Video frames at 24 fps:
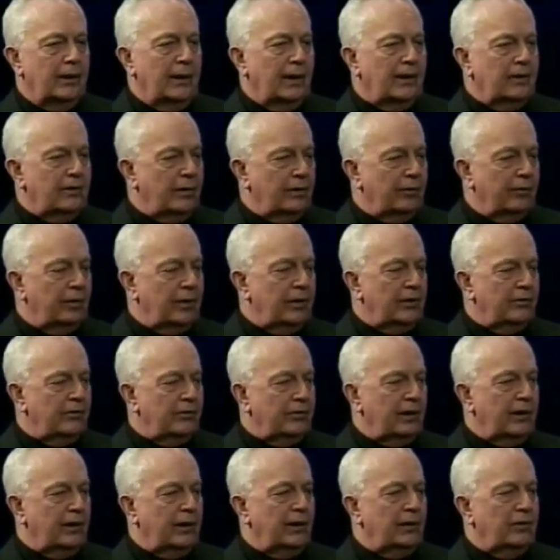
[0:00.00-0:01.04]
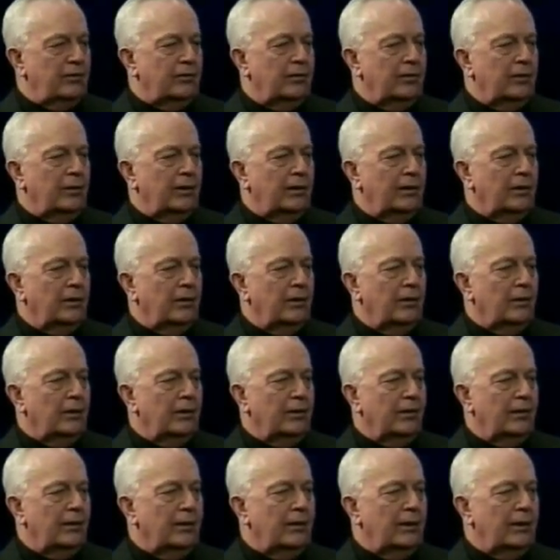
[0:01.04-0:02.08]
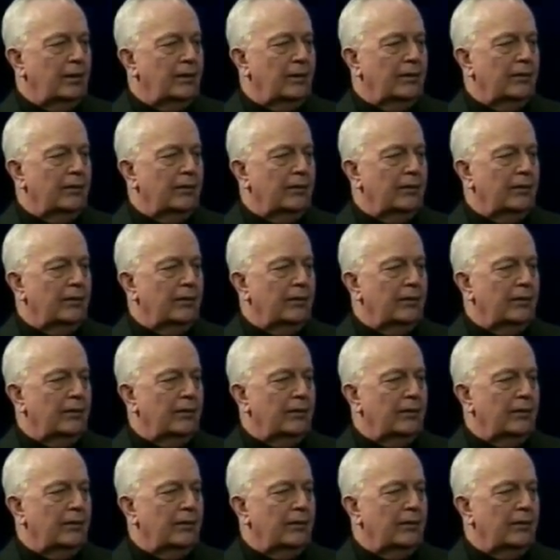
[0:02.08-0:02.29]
nativity scenes and all of the